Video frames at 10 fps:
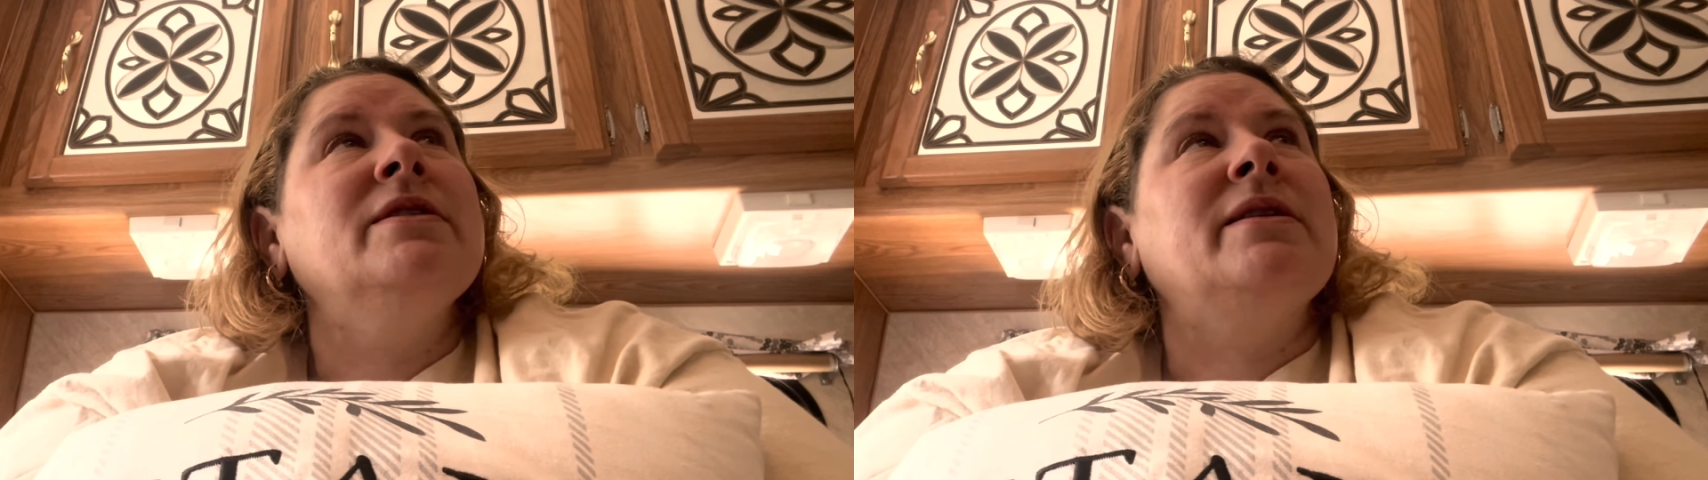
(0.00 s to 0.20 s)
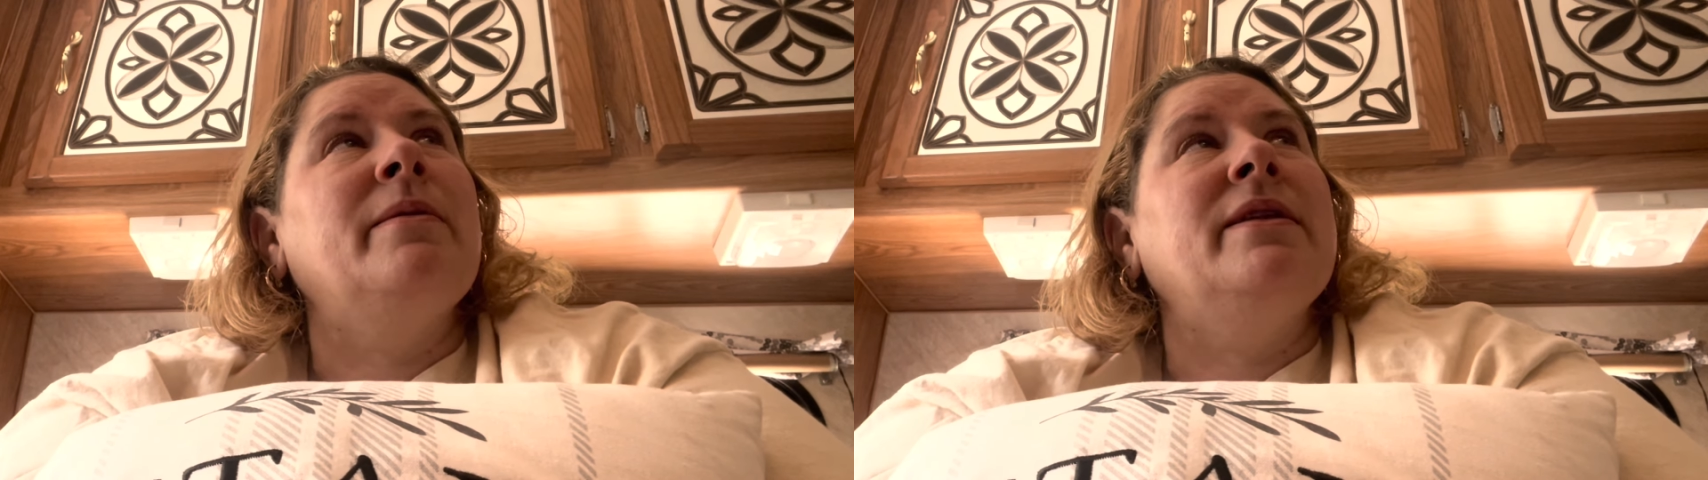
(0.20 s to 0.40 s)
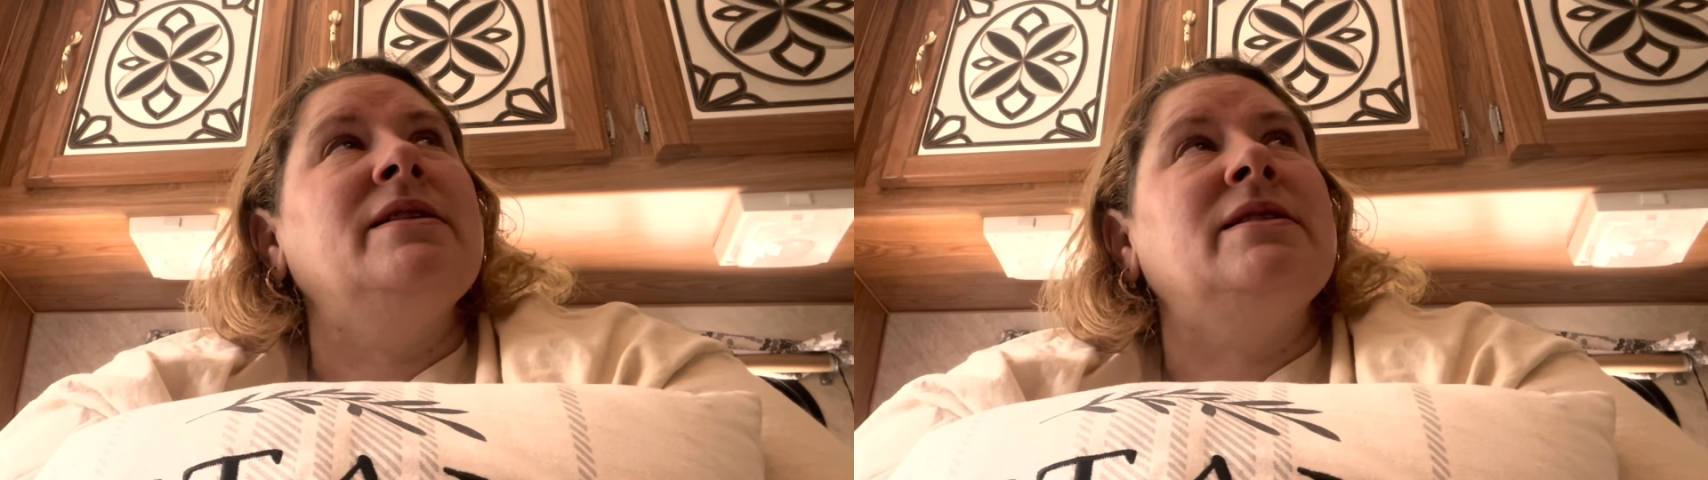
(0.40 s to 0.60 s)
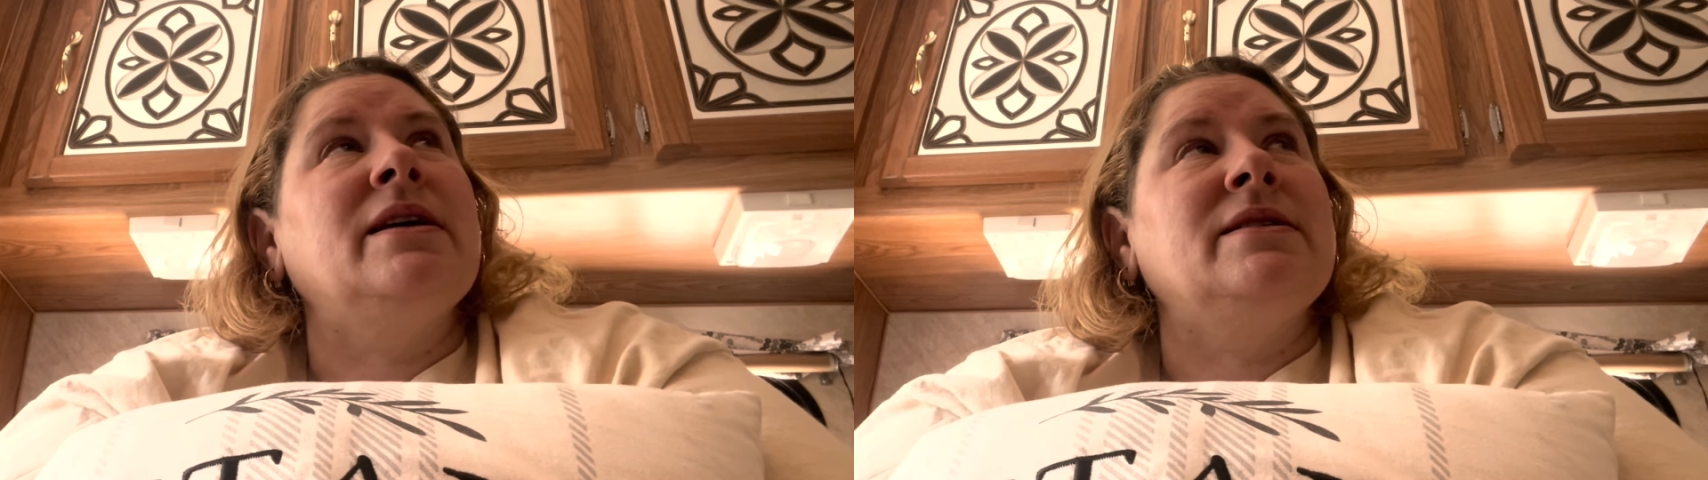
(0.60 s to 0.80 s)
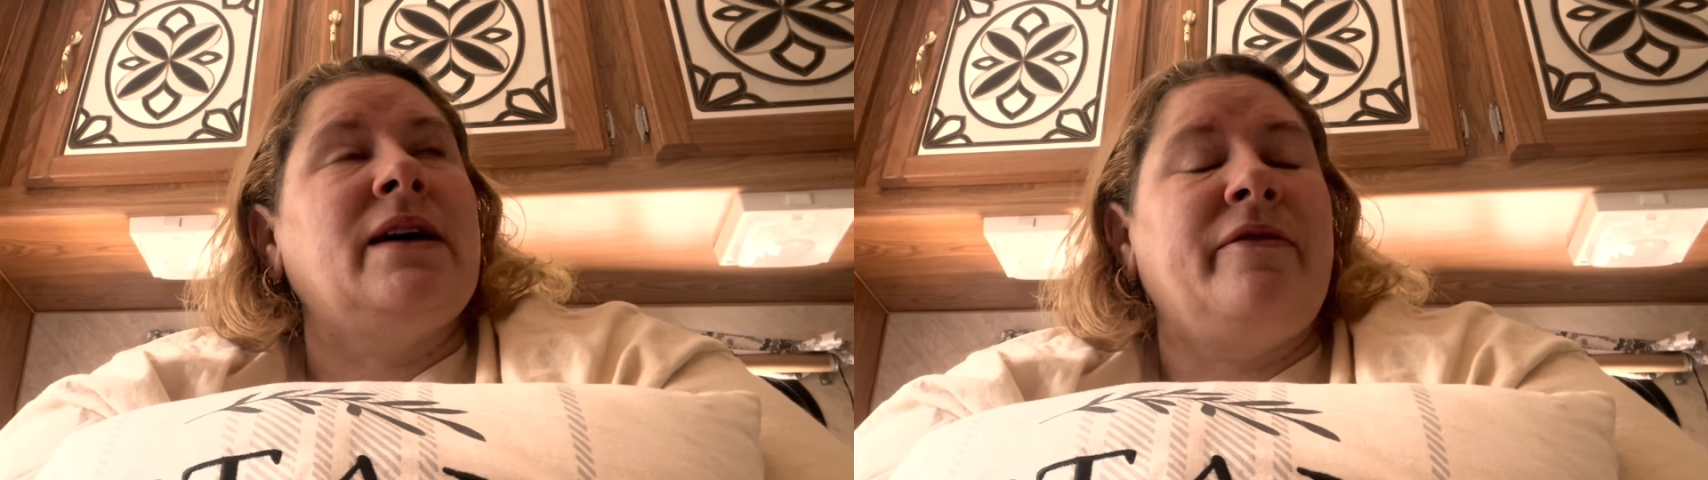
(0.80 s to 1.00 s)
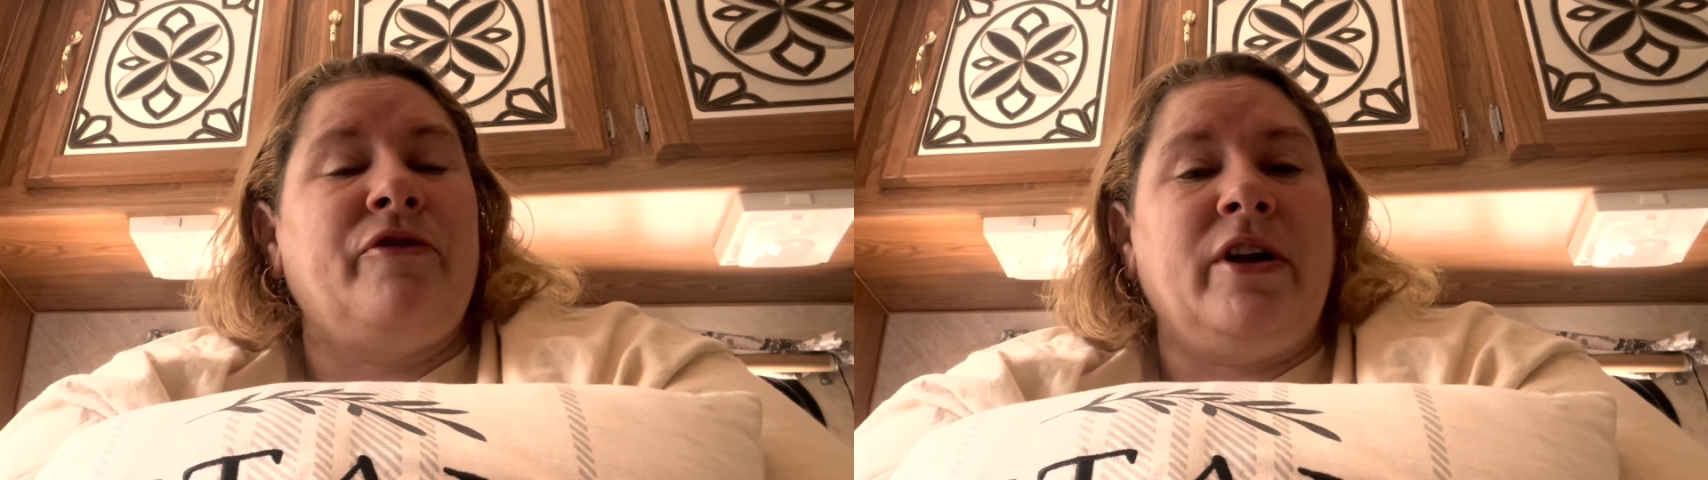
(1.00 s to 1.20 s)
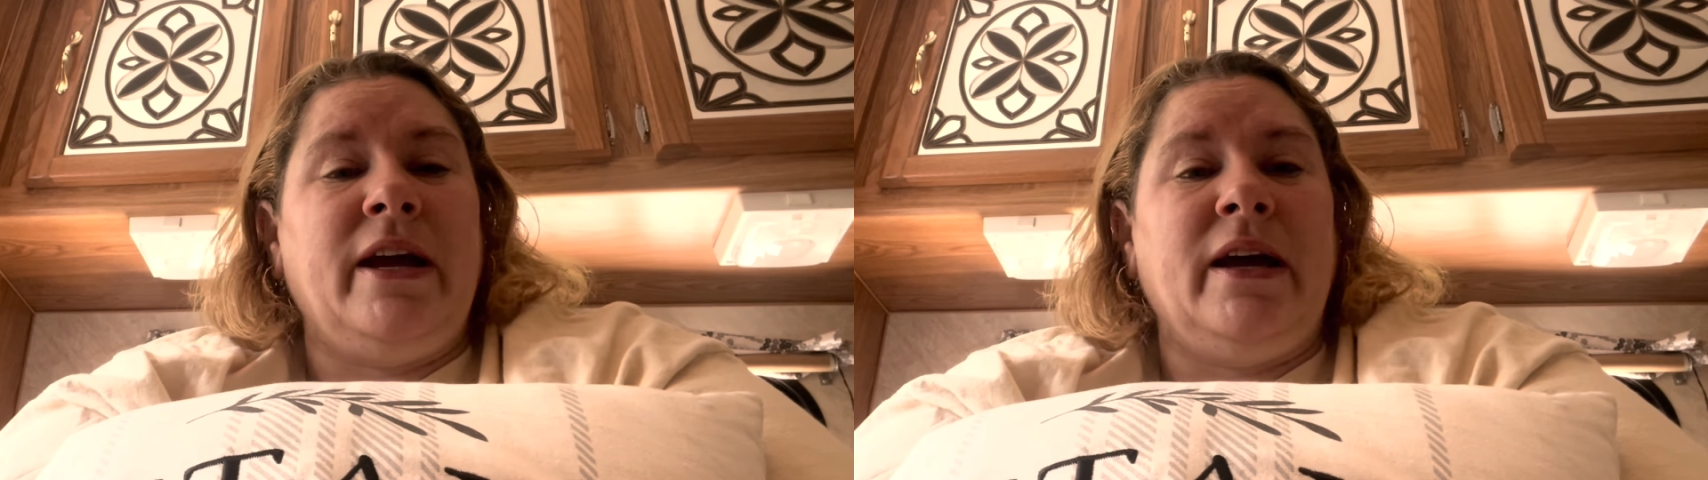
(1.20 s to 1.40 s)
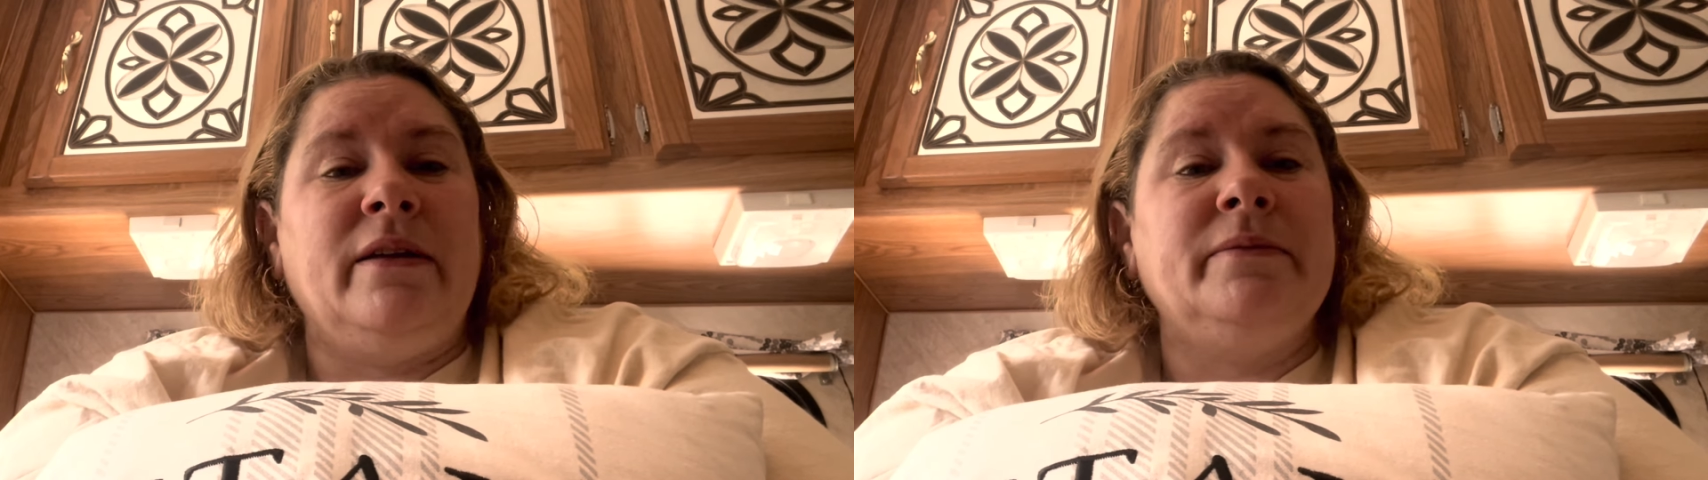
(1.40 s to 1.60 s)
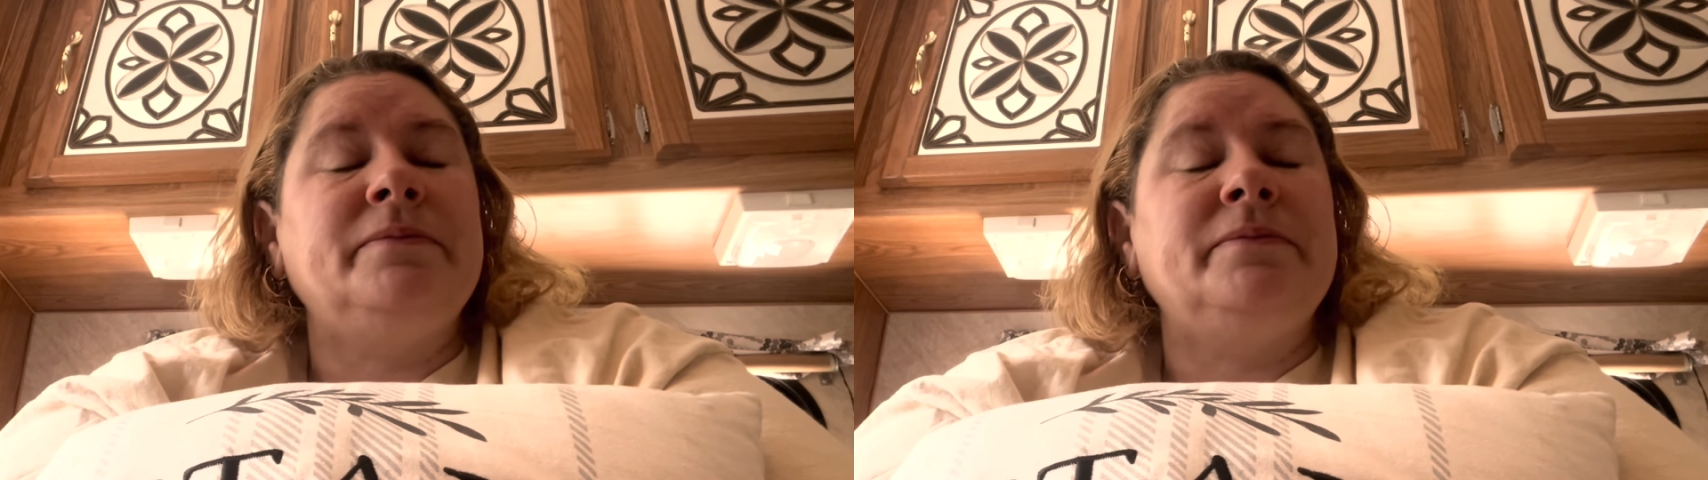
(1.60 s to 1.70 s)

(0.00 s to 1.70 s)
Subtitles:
some of these things I forget.